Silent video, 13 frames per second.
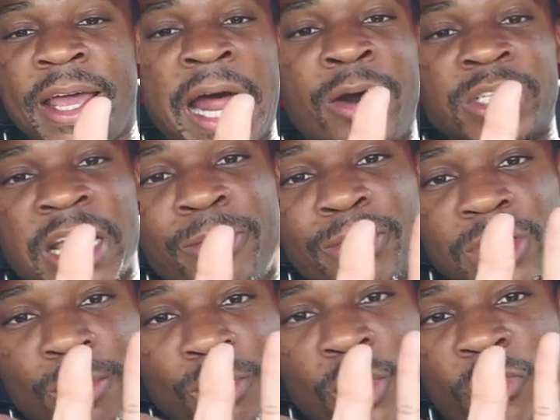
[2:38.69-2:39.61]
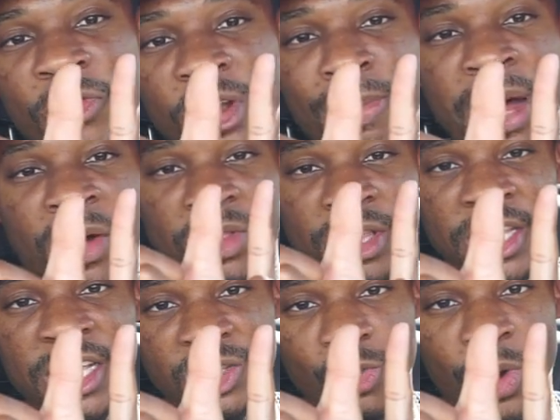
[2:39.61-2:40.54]
and I was able to move it about
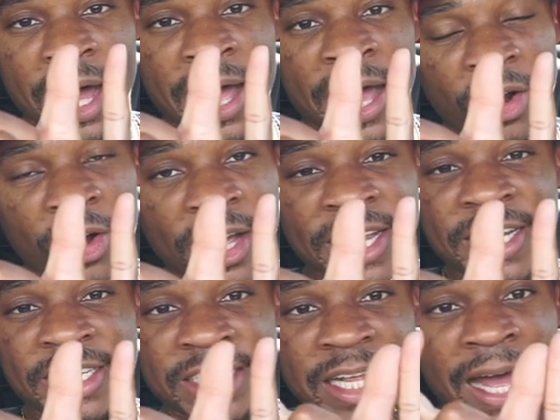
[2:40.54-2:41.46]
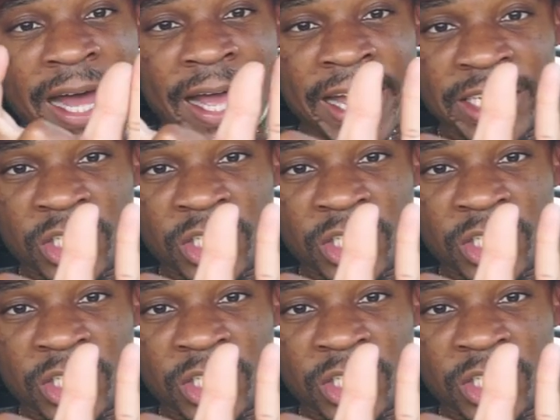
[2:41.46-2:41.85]
this wide on each side,